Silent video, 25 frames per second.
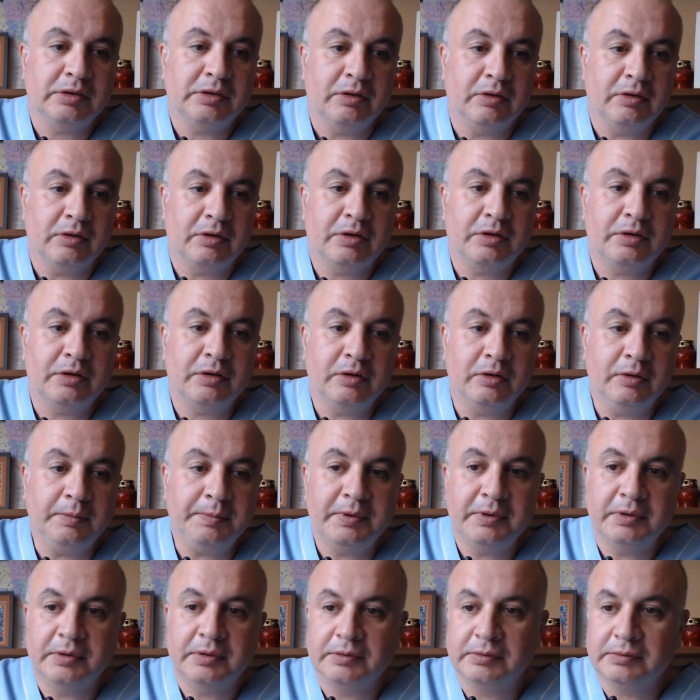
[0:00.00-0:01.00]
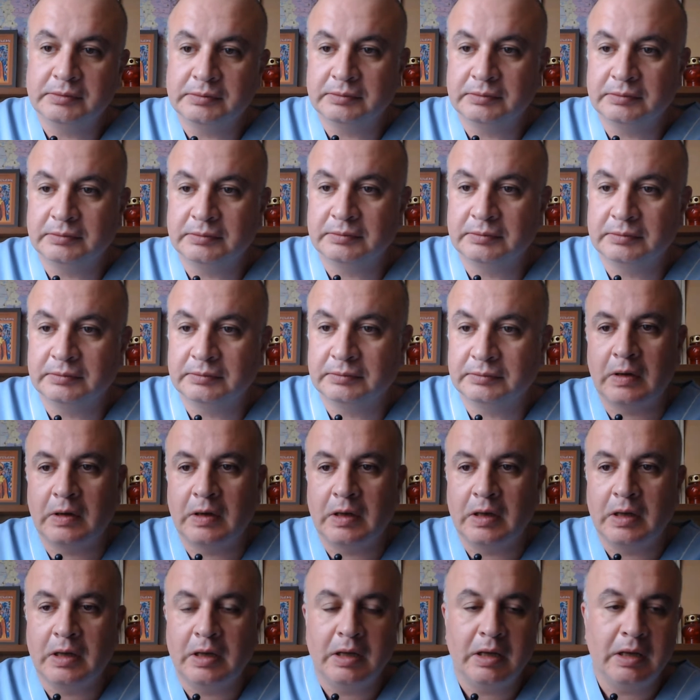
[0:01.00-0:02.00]
croup,
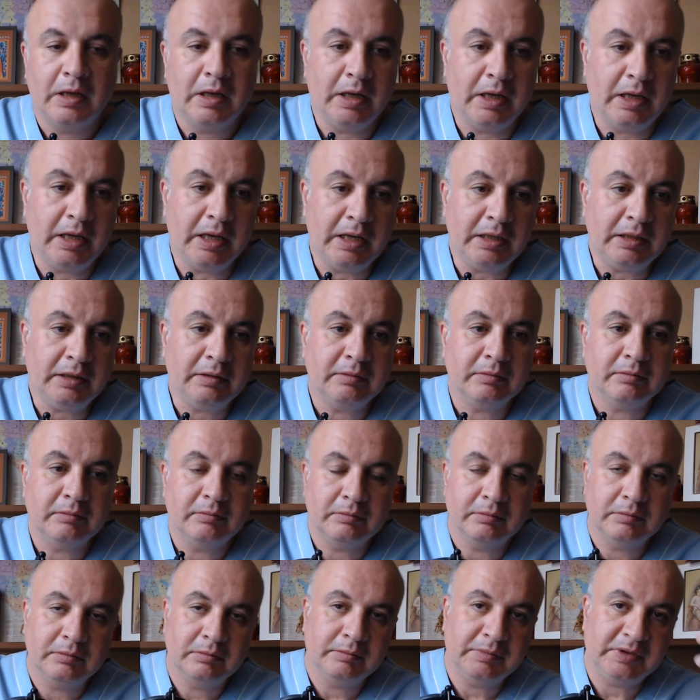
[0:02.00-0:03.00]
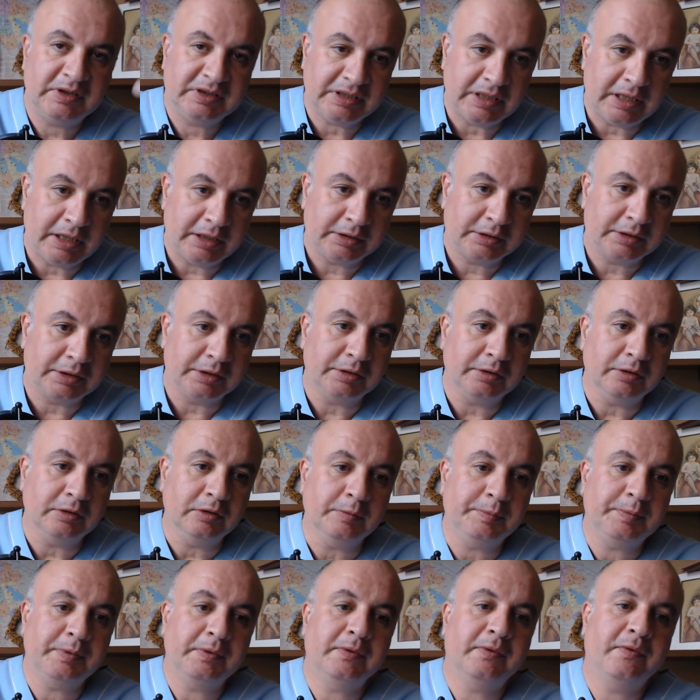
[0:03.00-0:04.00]
and beside
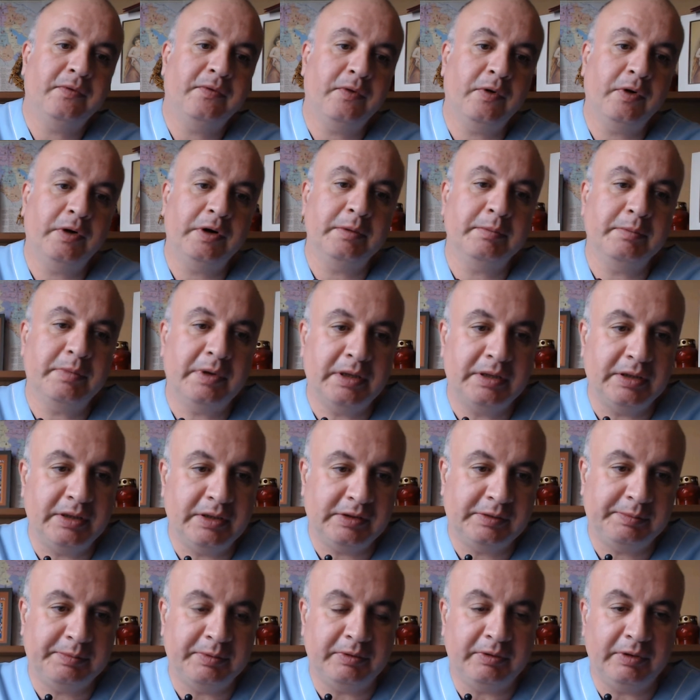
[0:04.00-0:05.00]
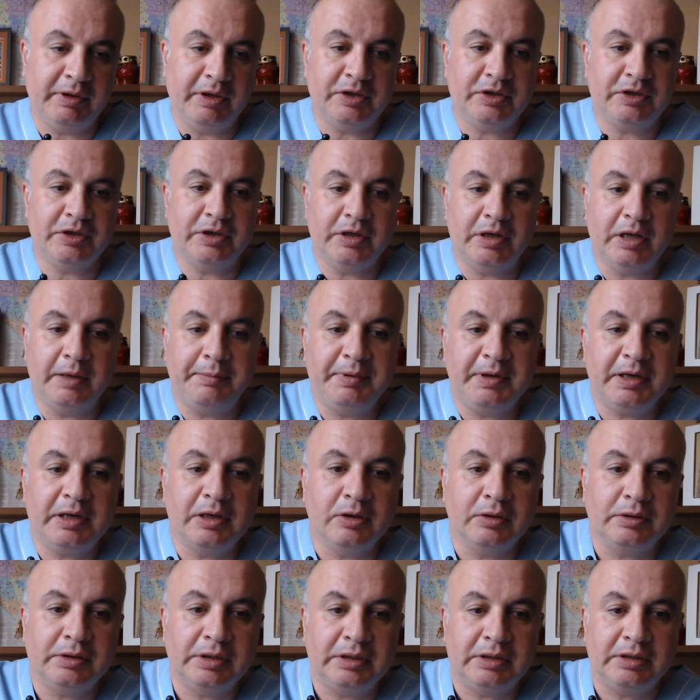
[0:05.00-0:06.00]
croup, foreign body aspiration,
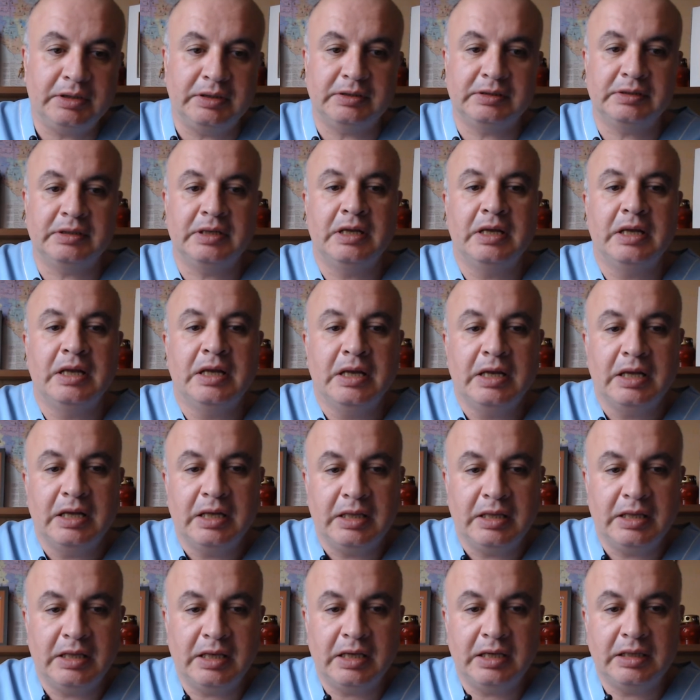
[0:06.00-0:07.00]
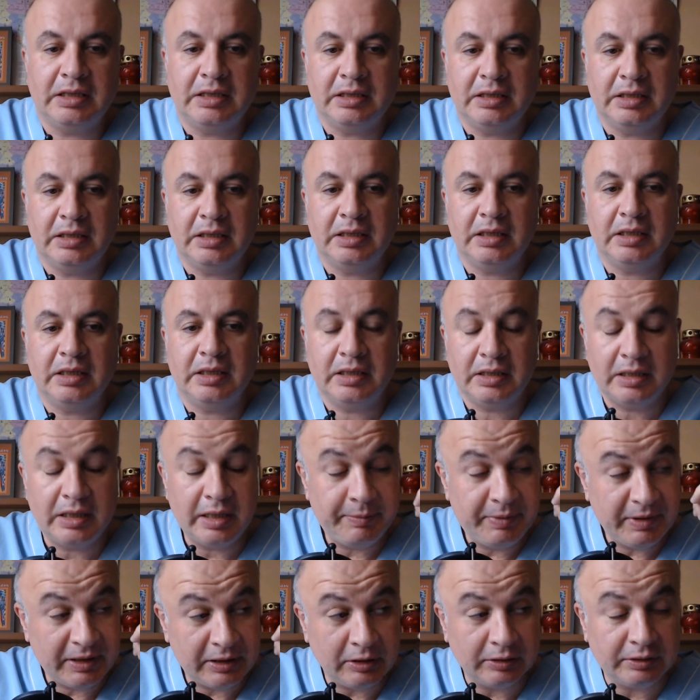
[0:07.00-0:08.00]
epiglottitis.
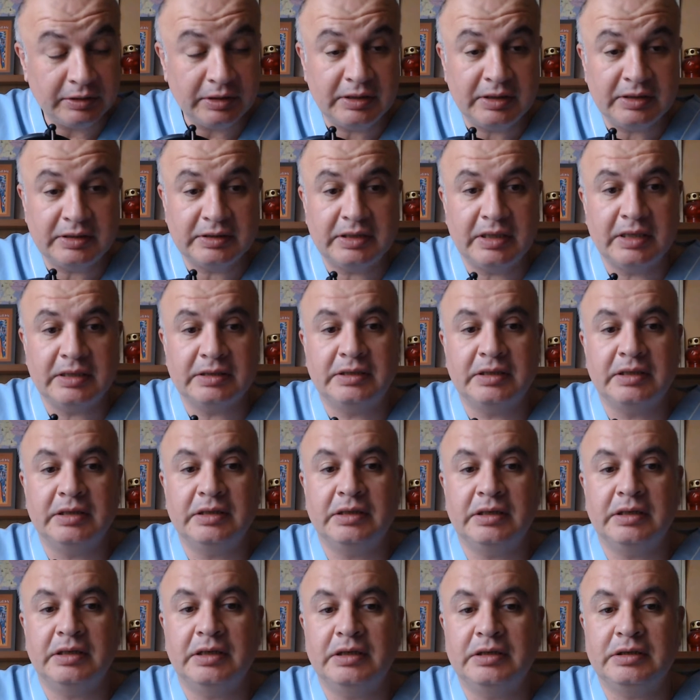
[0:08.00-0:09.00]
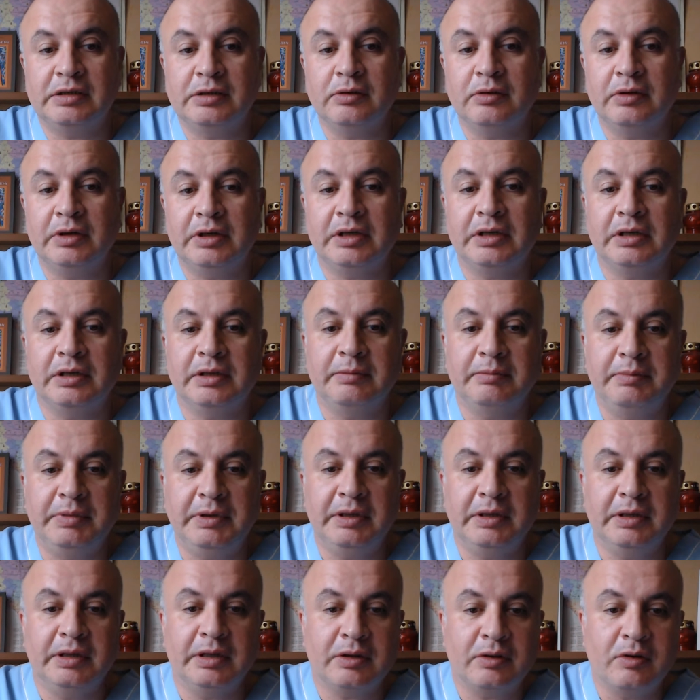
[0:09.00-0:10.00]
Epiglottitis has historically
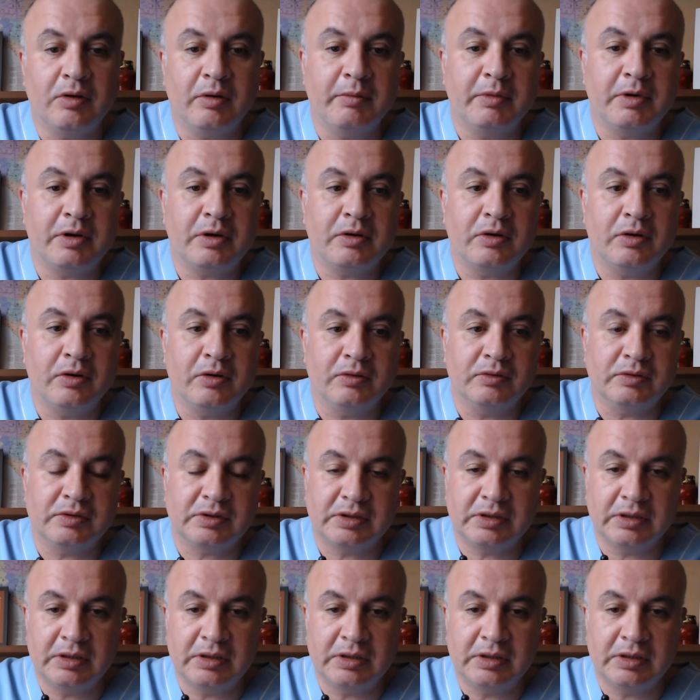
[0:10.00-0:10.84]
been a common cause